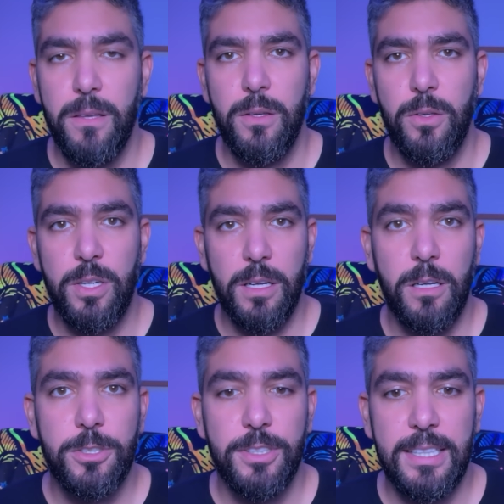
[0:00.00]
You can
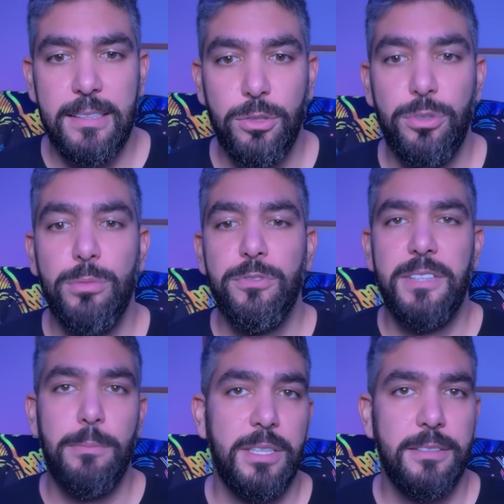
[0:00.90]
also tell it to remove
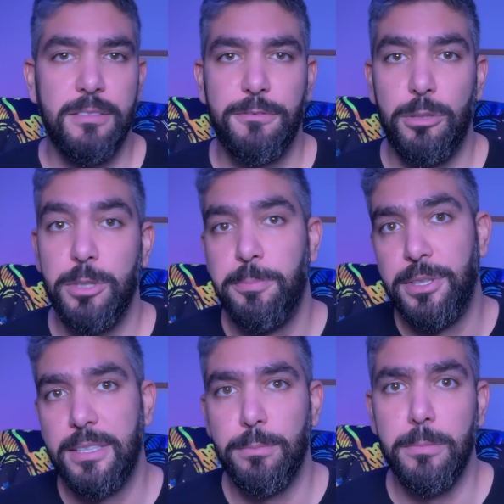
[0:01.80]
that button from the
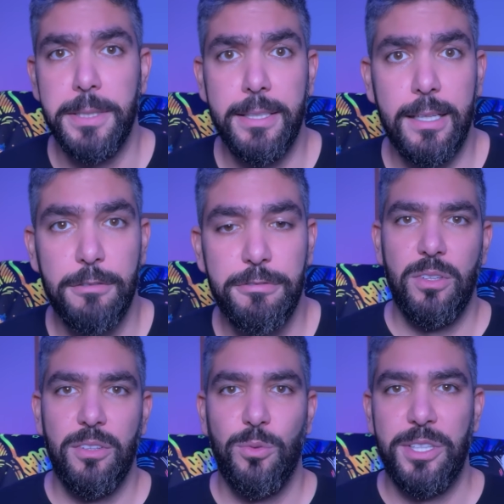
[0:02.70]
printable PDF.
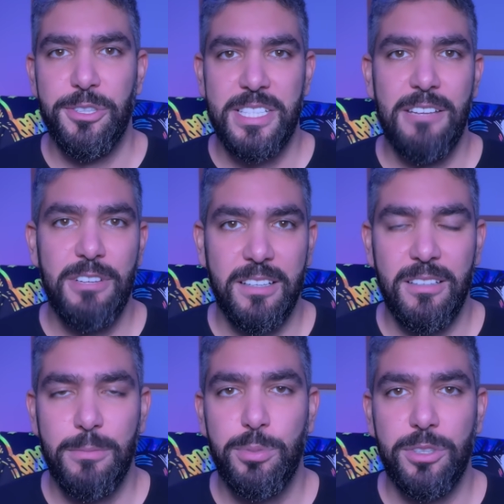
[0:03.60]
When you're saving a
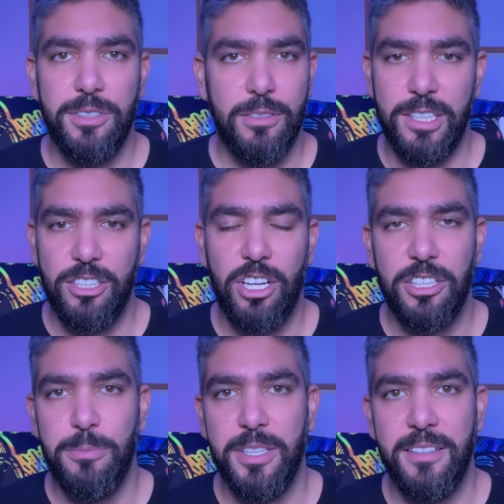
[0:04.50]
report or a
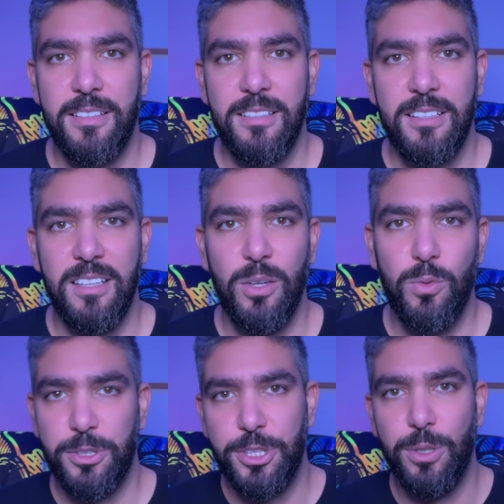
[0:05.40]
document, it
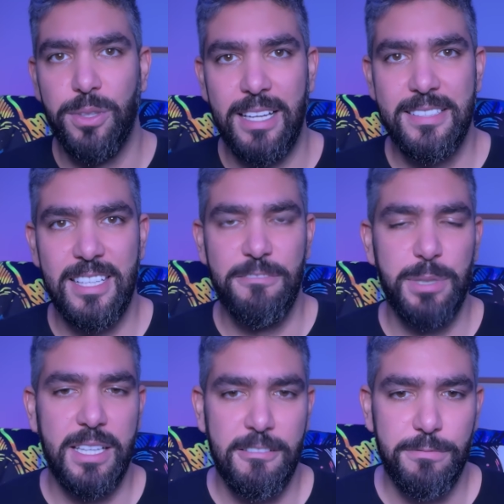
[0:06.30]
won't show that Save
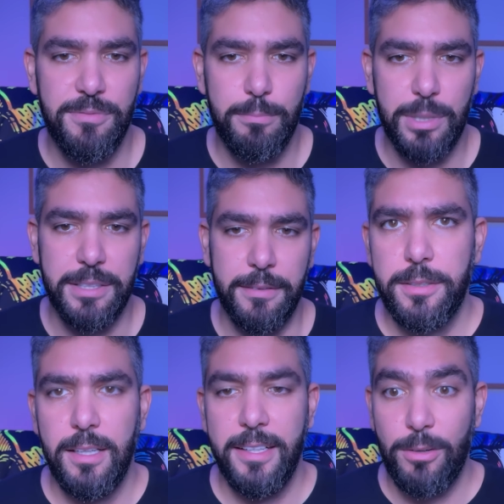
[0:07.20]
PDF button.
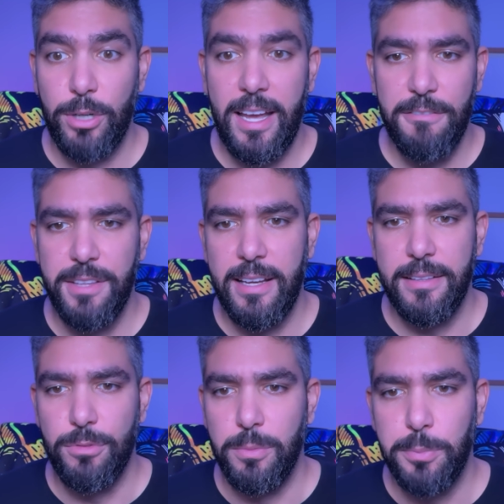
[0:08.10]
And now I have that
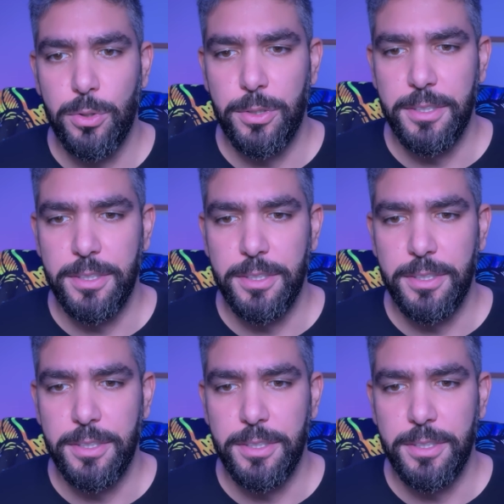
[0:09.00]
report